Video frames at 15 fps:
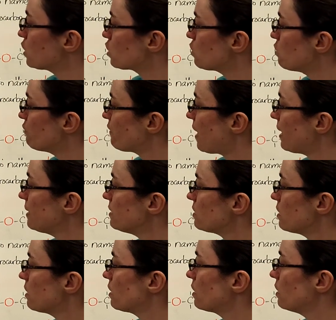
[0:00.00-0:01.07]
So you find
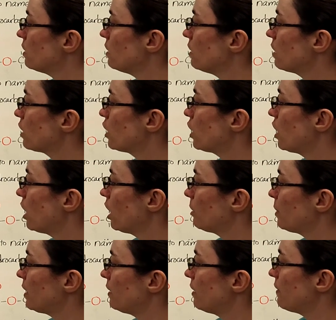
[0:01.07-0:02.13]
the
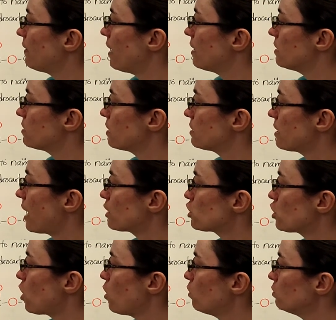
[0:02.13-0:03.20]
carbon that is
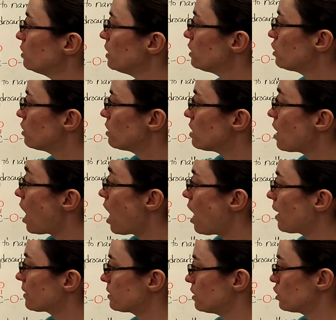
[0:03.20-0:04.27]
attached only to the
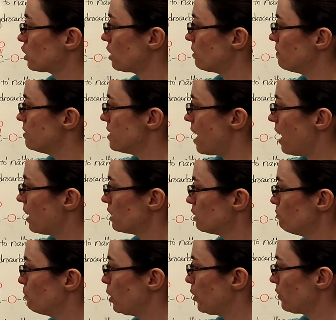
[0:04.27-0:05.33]
oxygen,
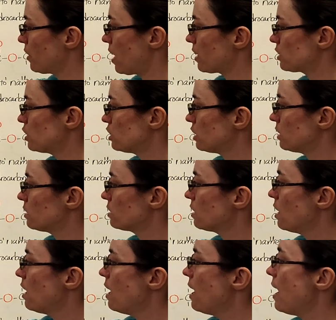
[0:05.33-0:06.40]
not both oxygens,
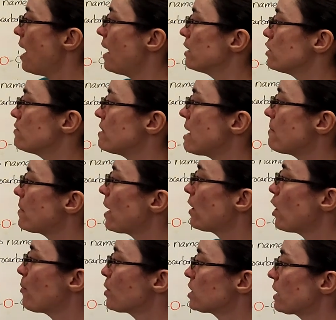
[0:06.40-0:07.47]
and you name
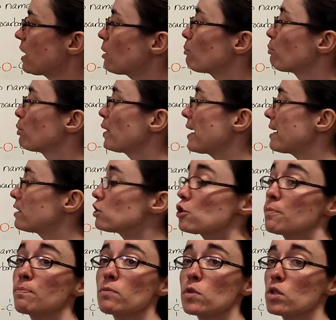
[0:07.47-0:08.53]
that almost like a branch.